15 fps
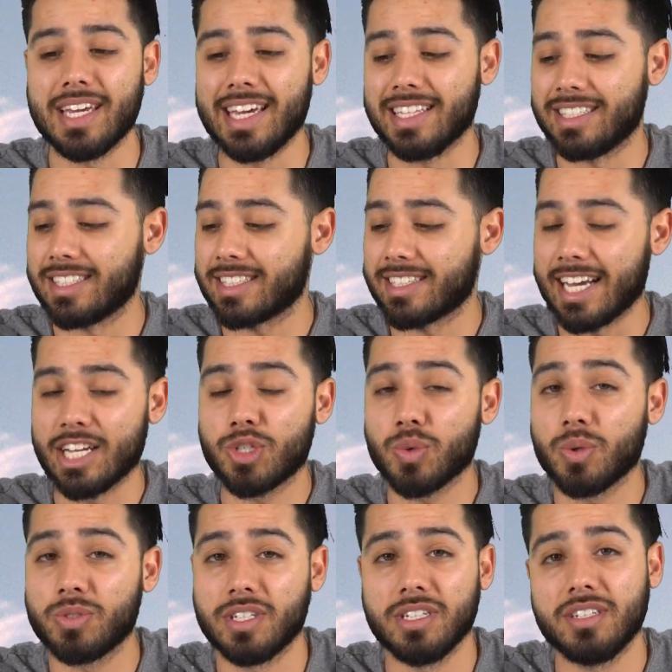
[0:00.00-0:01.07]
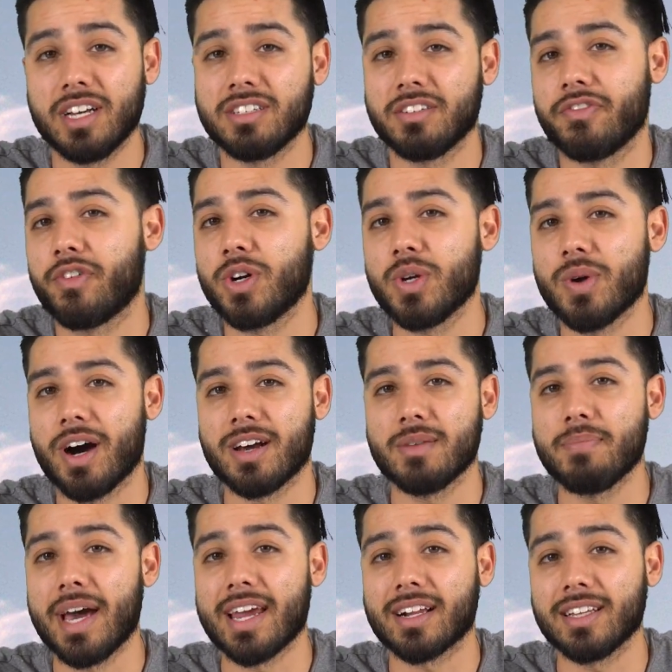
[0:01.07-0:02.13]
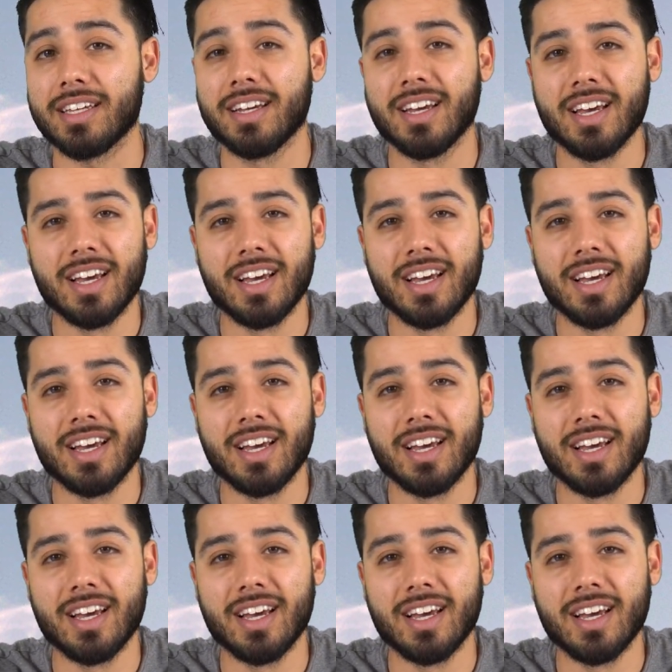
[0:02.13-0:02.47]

it schedules and does it for you automatically.